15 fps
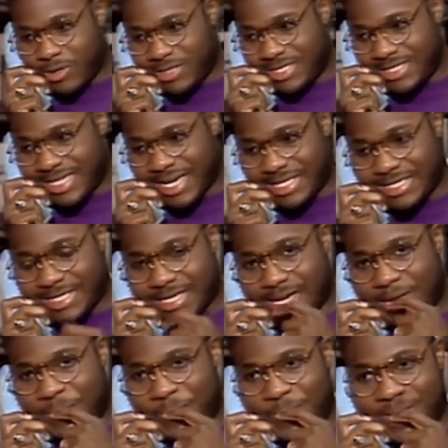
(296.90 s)
isn't it?
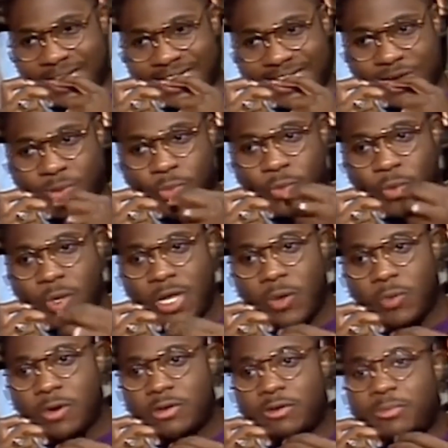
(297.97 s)
But if you've ever
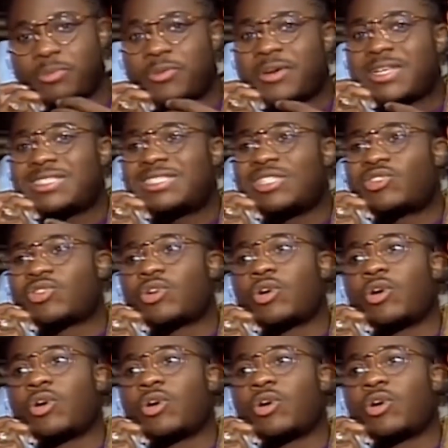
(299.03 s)
tried to erase a digital